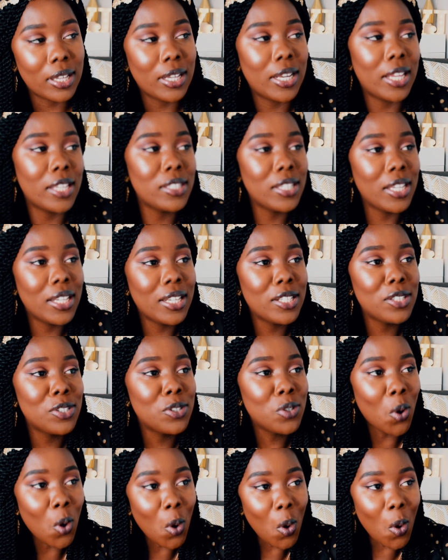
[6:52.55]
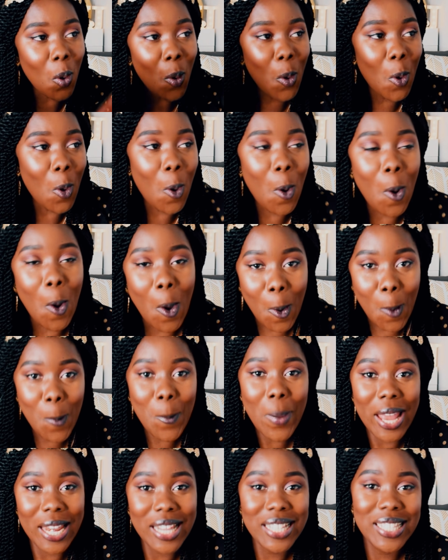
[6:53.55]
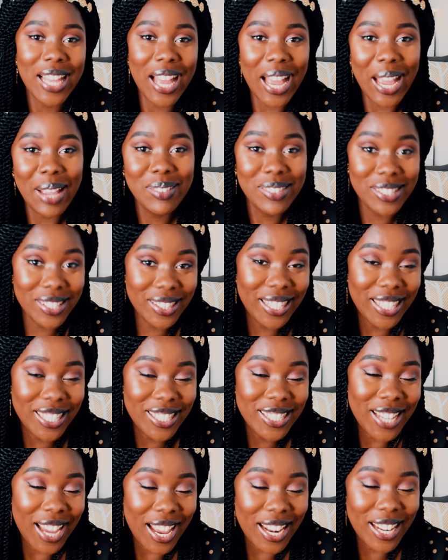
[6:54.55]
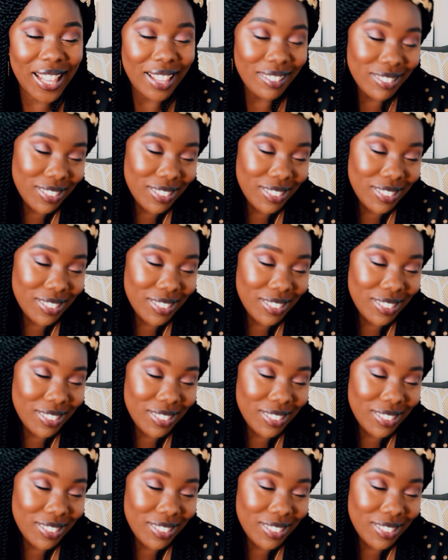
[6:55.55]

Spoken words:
and I say this so many times on this channel,